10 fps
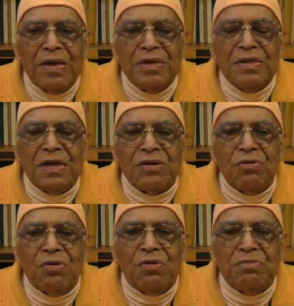in their
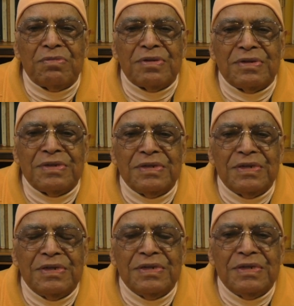home,
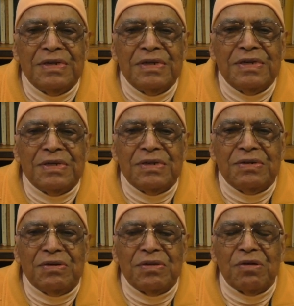on